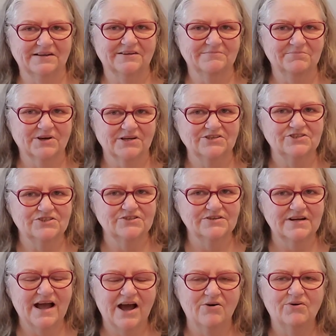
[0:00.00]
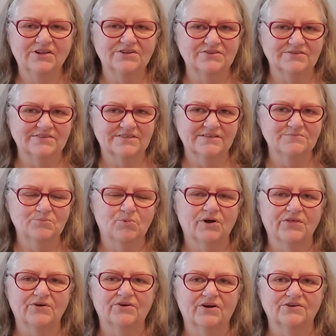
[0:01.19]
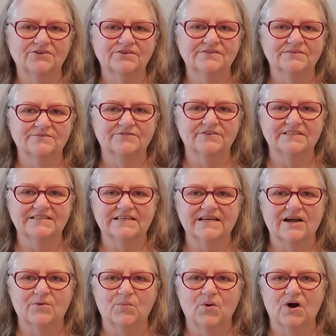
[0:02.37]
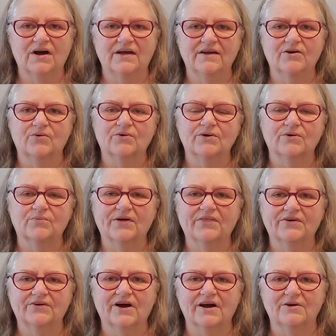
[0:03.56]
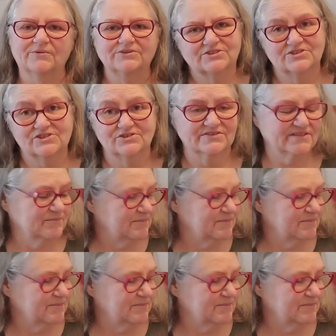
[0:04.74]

not sure how I'll use them, whether I'll use them for DIY or whether I will just use them